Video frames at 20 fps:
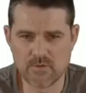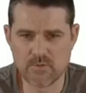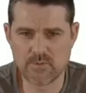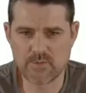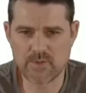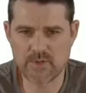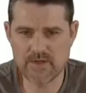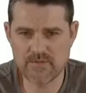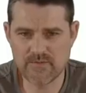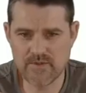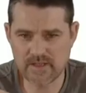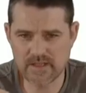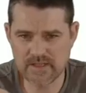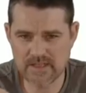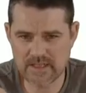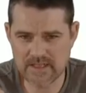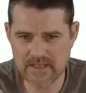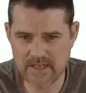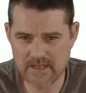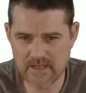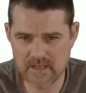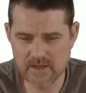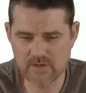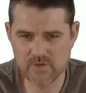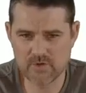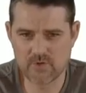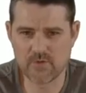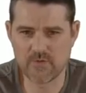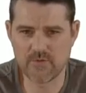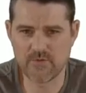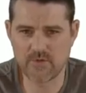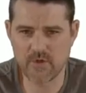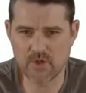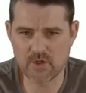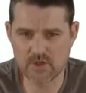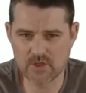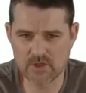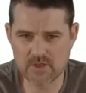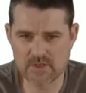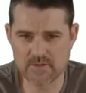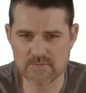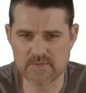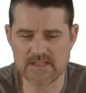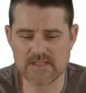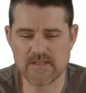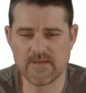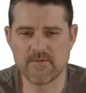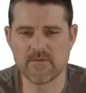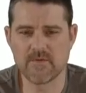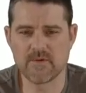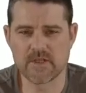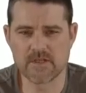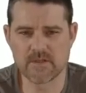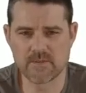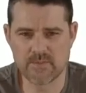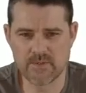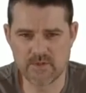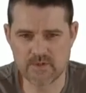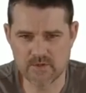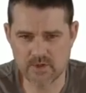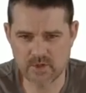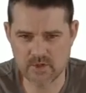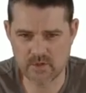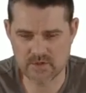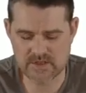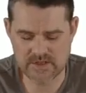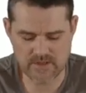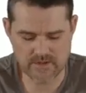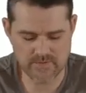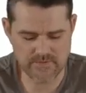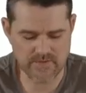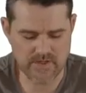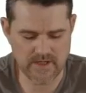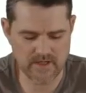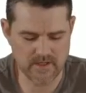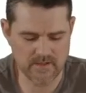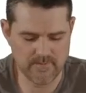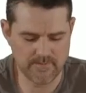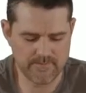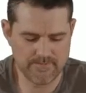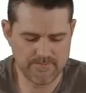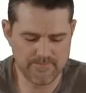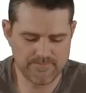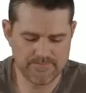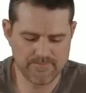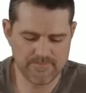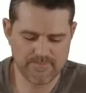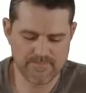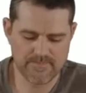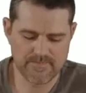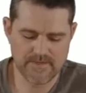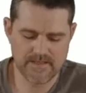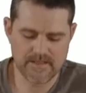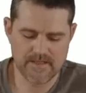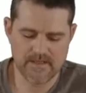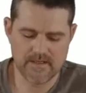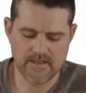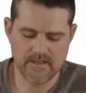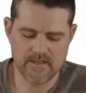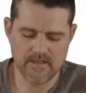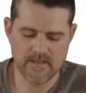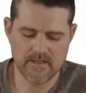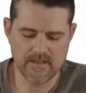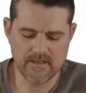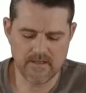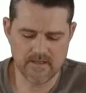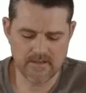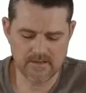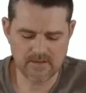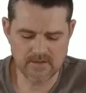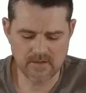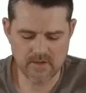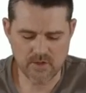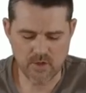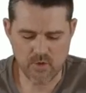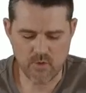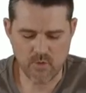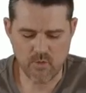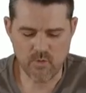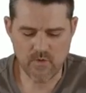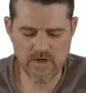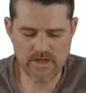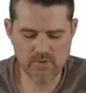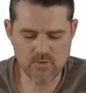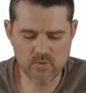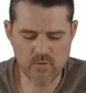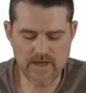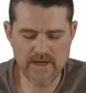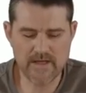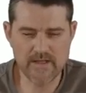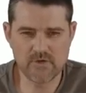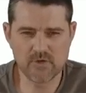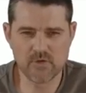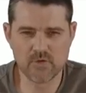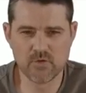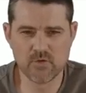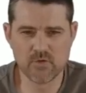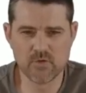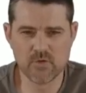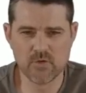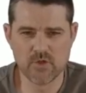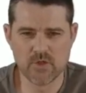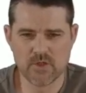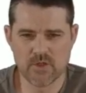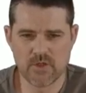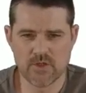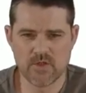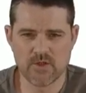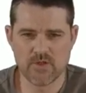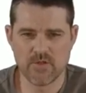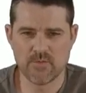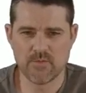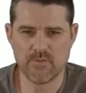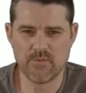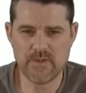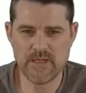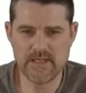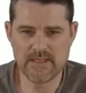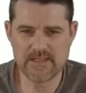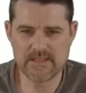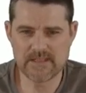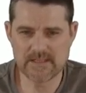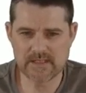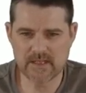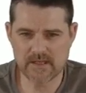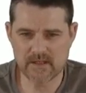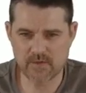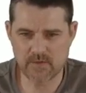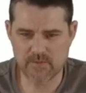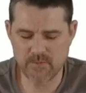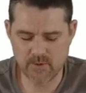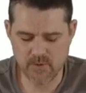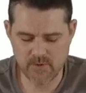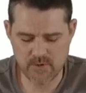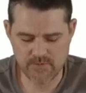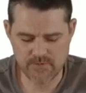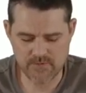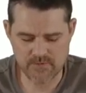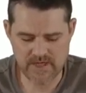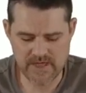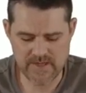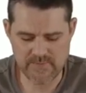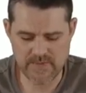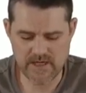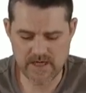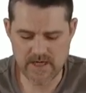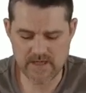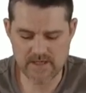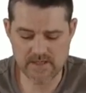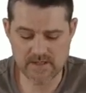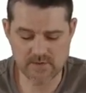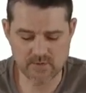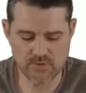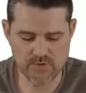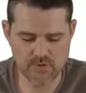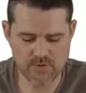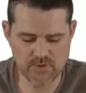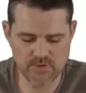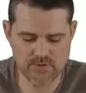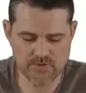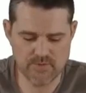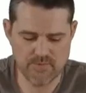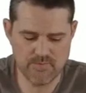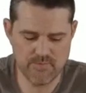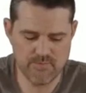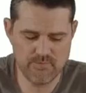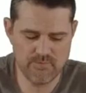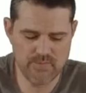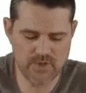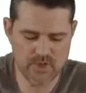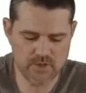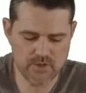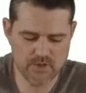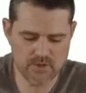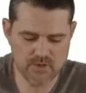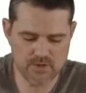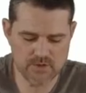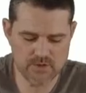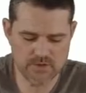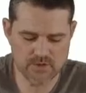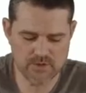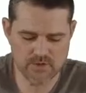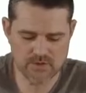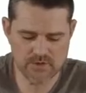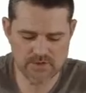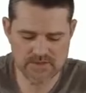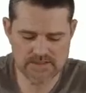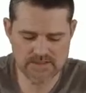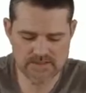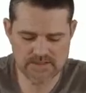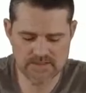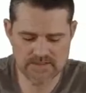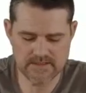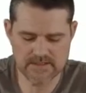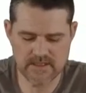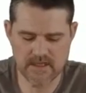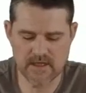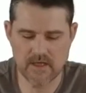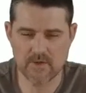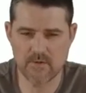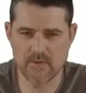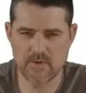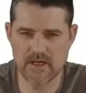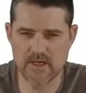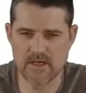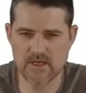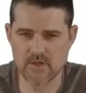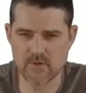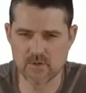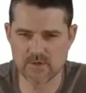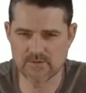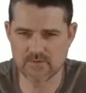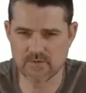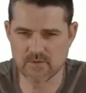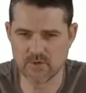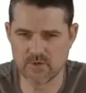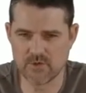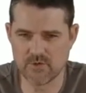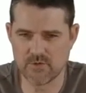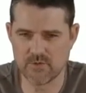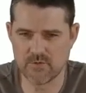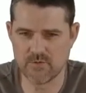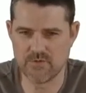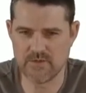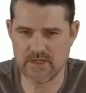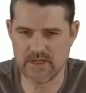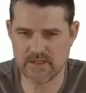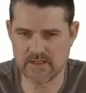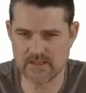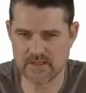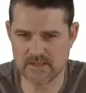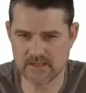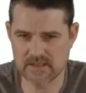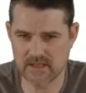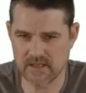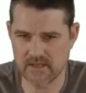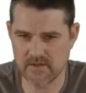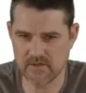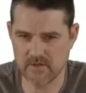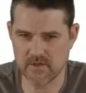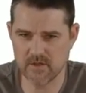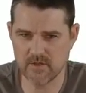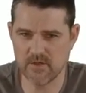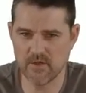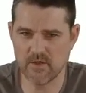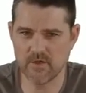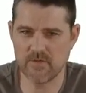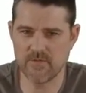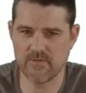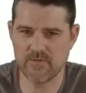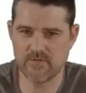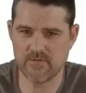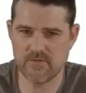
prevent client to forget something, for example, closing a file. And one way to build this kind of powerful API is to use block closure. They are really useful to build this kind of